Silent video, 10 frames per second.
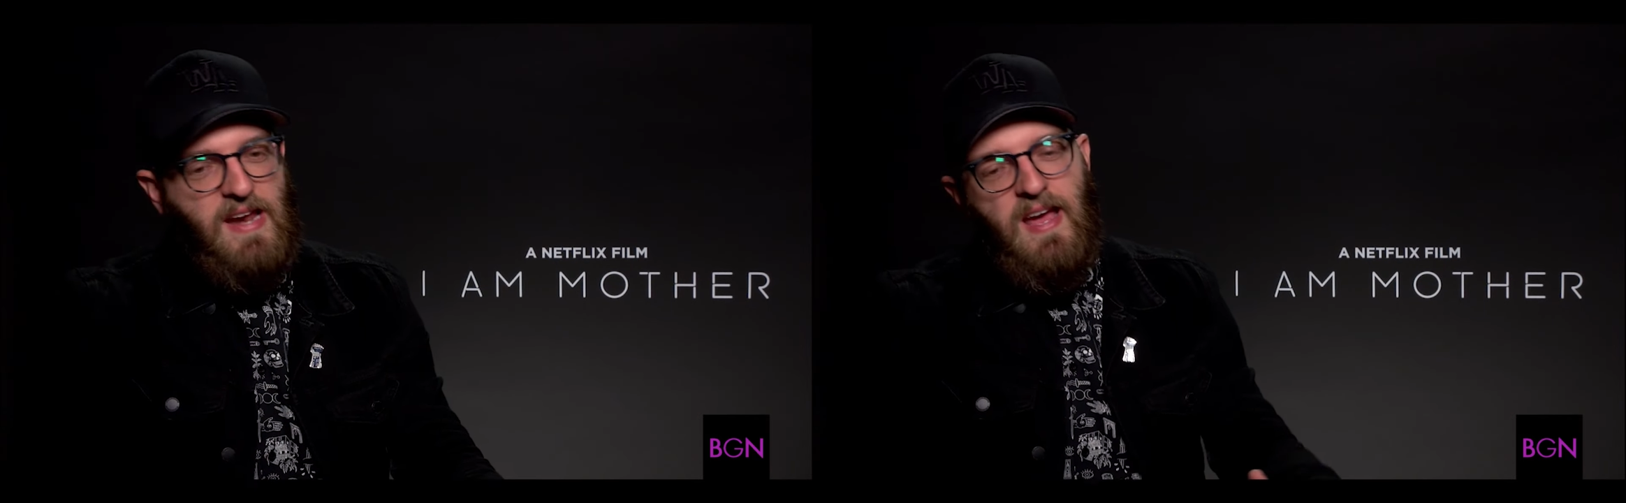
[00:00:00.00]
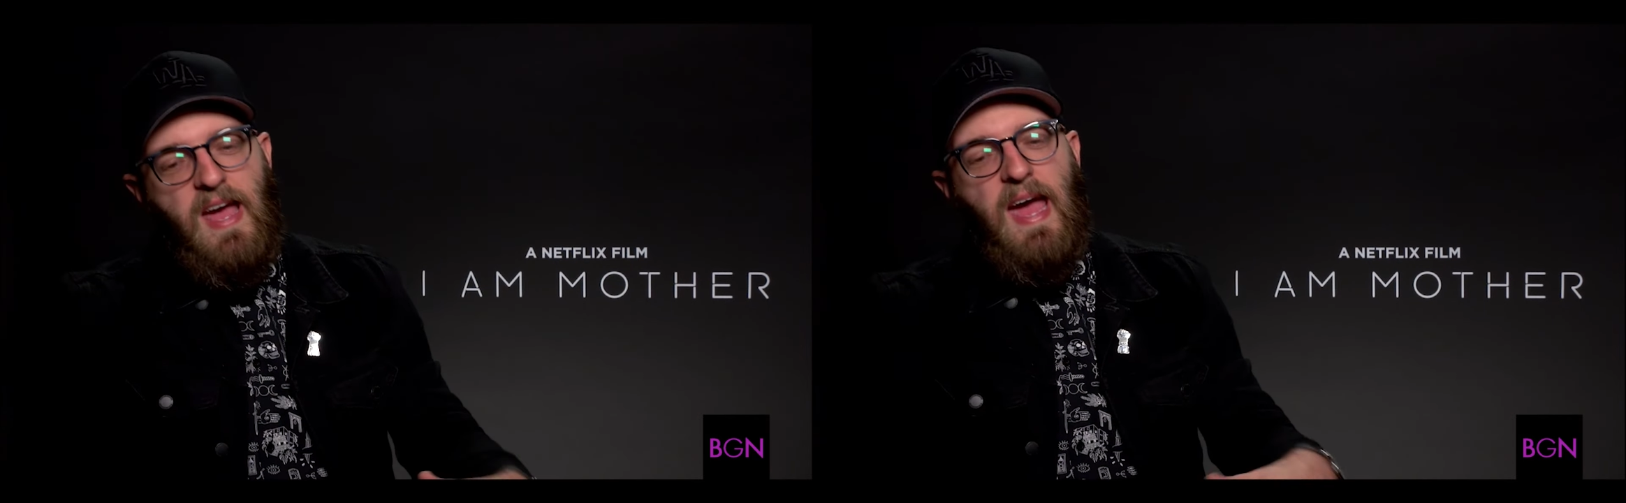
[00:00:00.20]

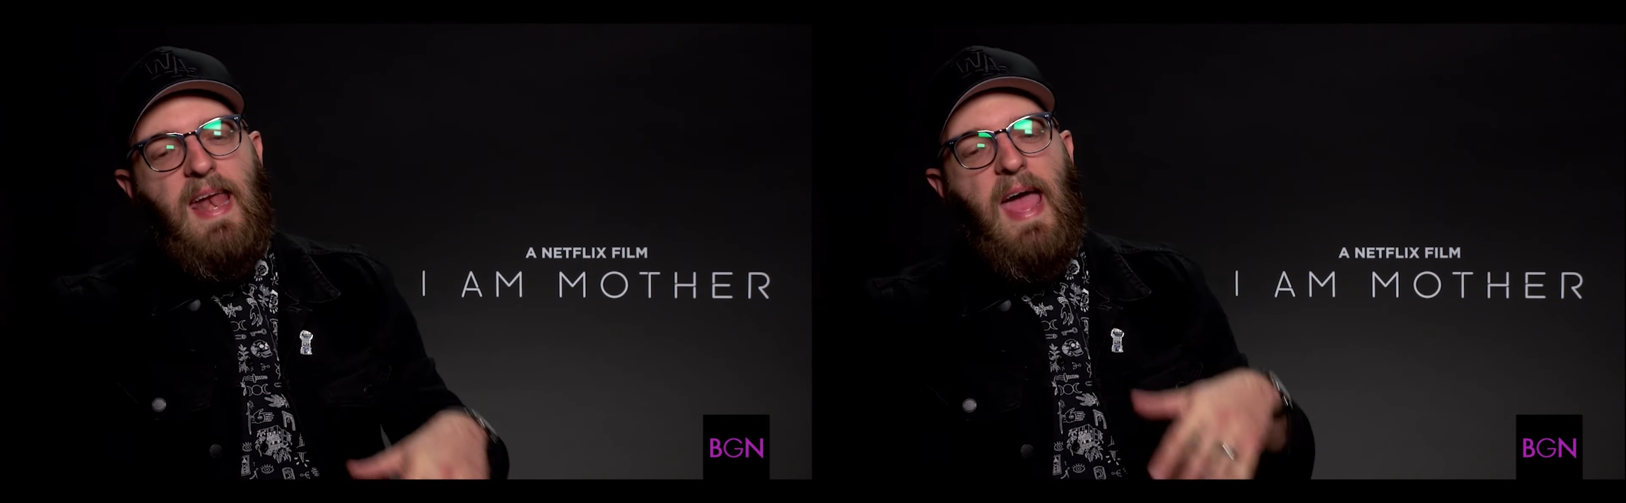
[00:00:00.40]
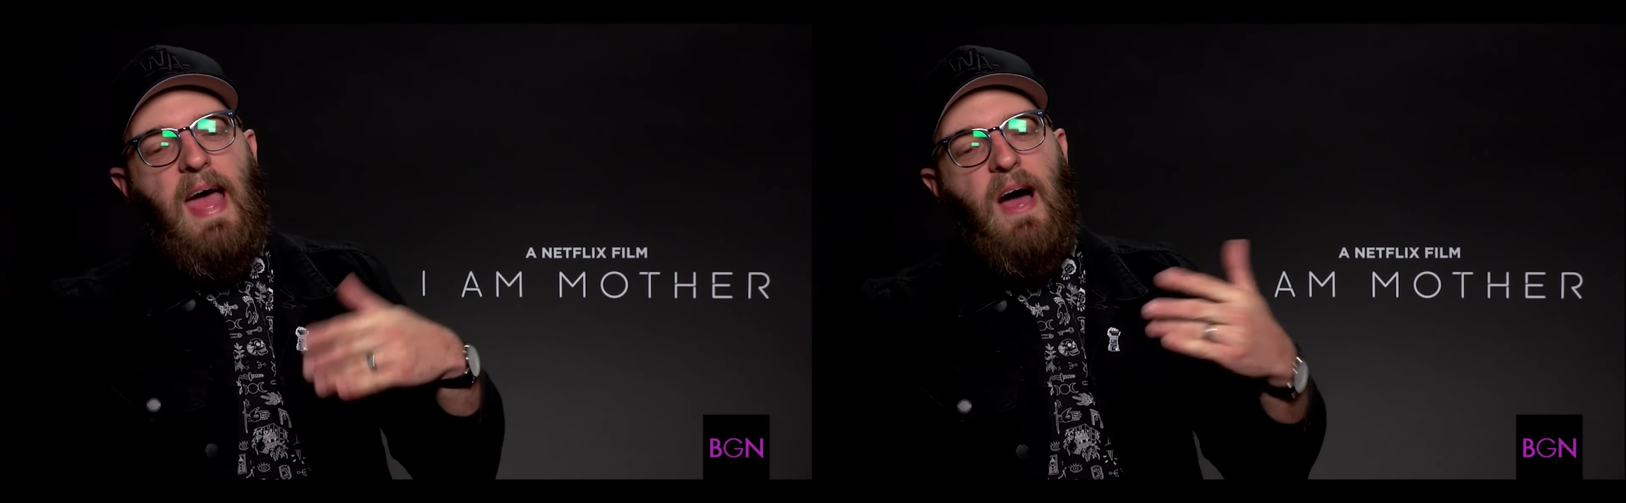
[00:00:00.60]
and
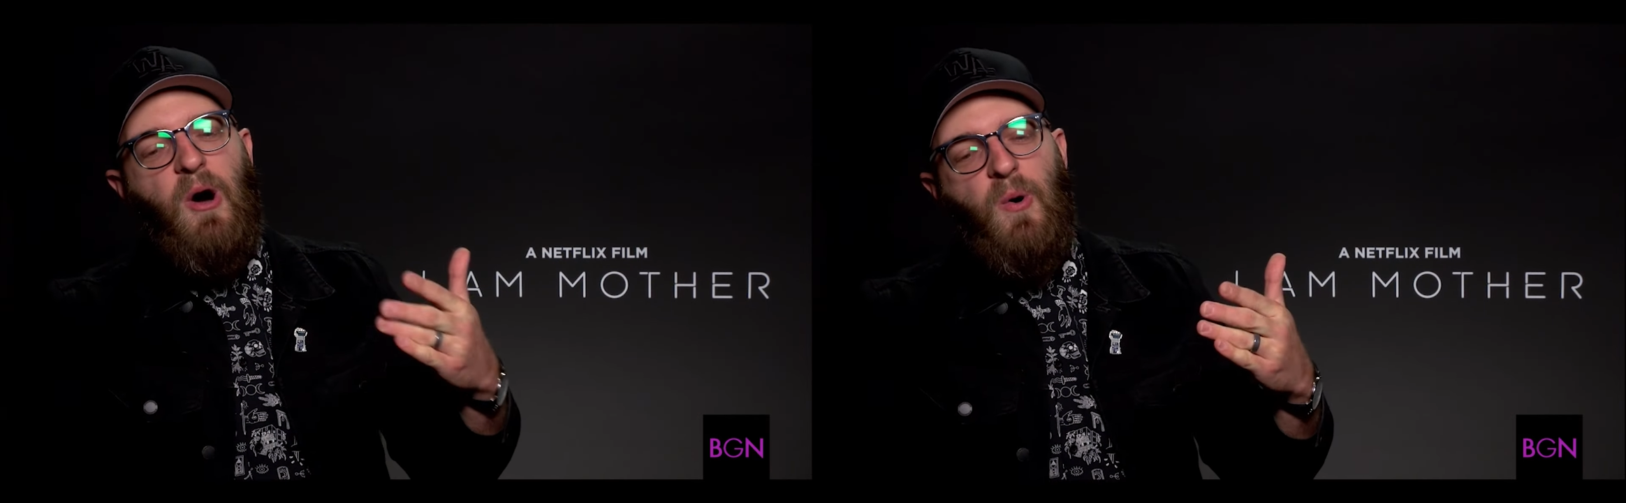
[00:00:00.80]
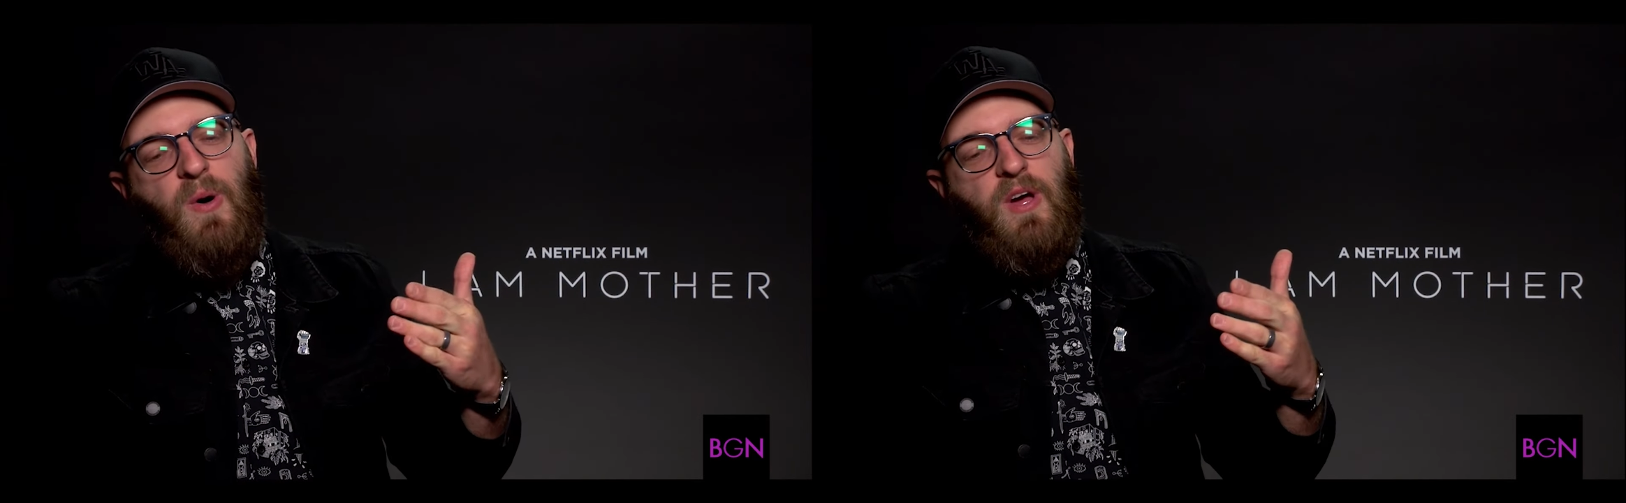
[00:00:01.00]
and
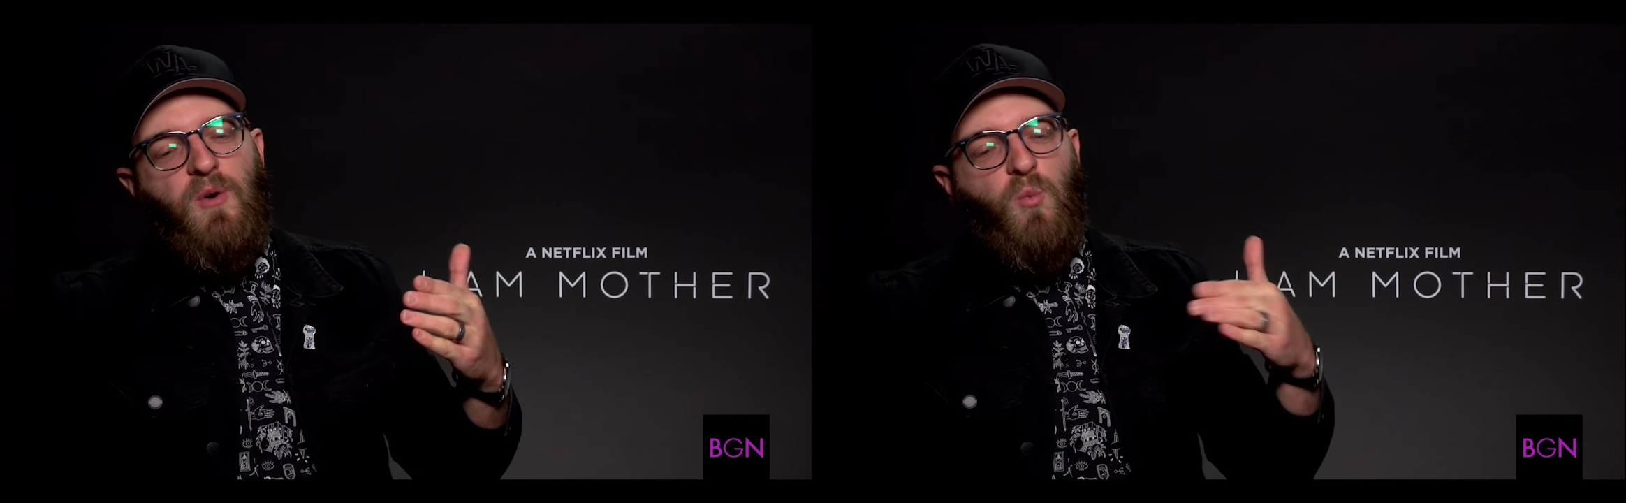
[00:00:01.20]
how